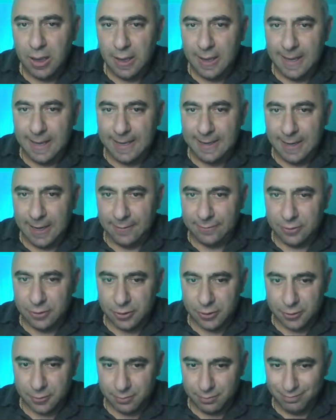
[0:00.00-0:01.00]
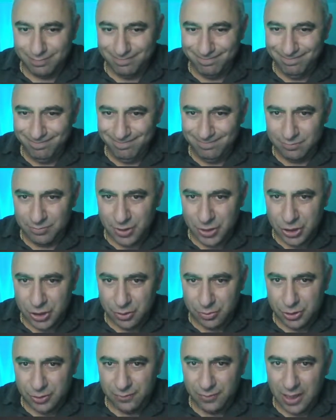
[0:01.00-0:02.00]
and after
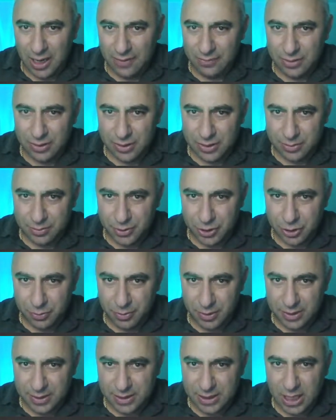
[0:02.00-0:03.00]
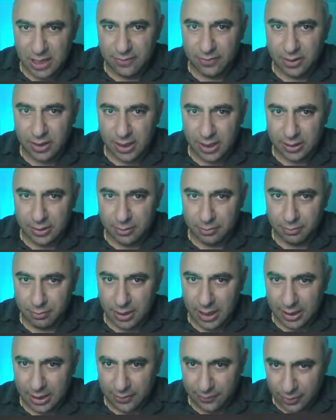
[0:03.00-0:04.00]
bishop g5 there's bishop e7, and
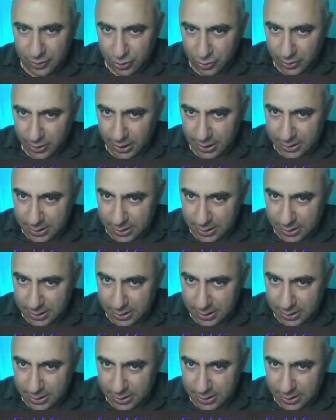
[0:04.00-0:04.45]
black eventually gets the